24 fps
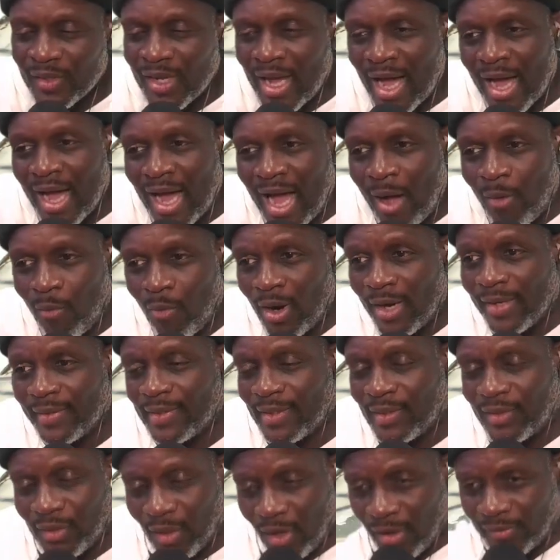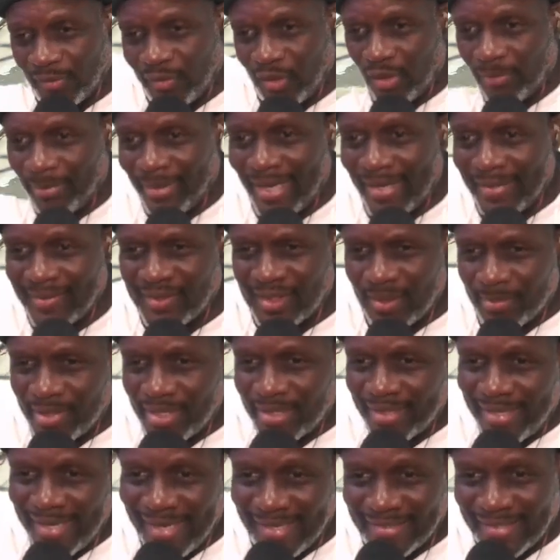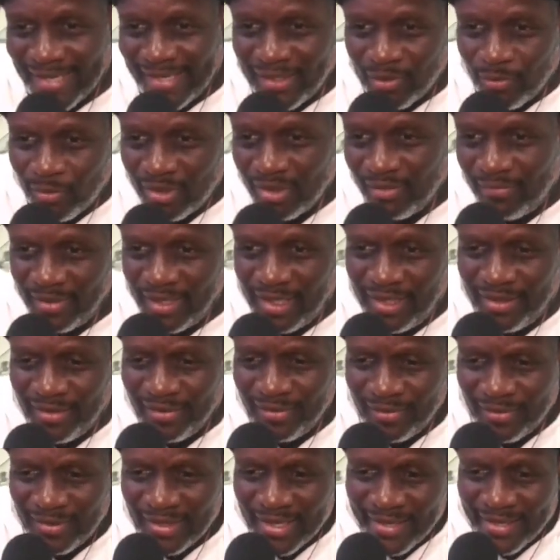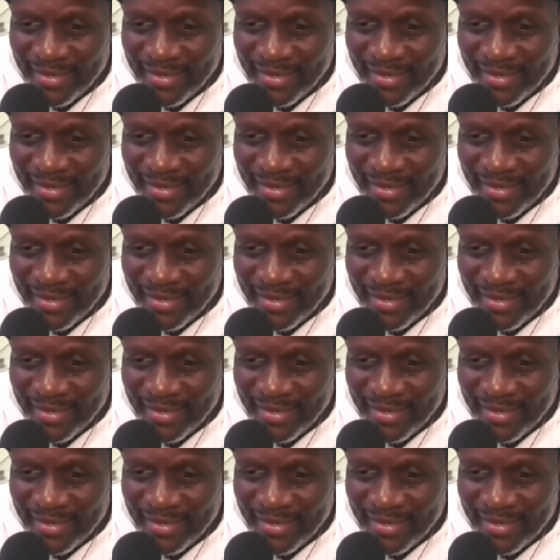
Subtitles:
I wanted to talk to you about some of the things I do in the video.